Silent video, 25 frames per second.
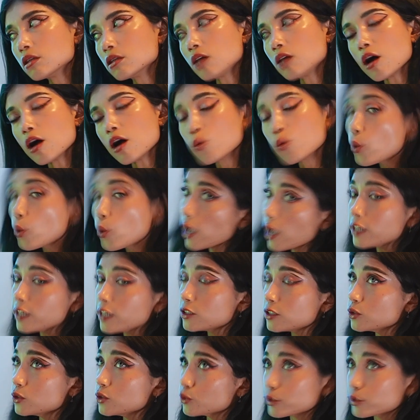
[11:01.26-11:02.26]
a way
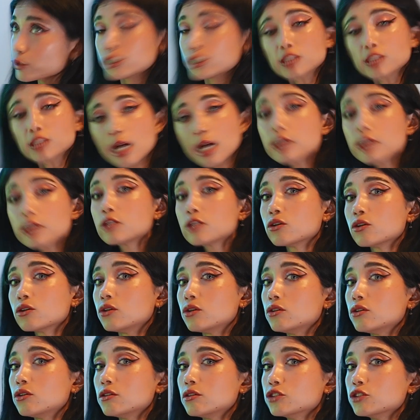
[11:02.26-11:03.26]
to
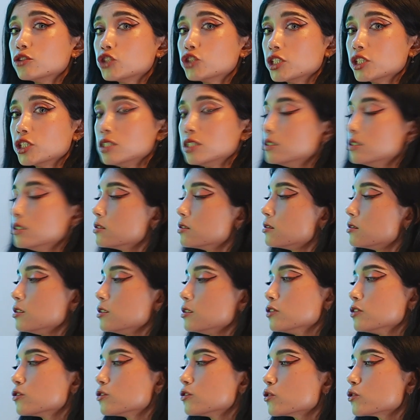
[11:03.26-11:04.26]
recycle jeans is to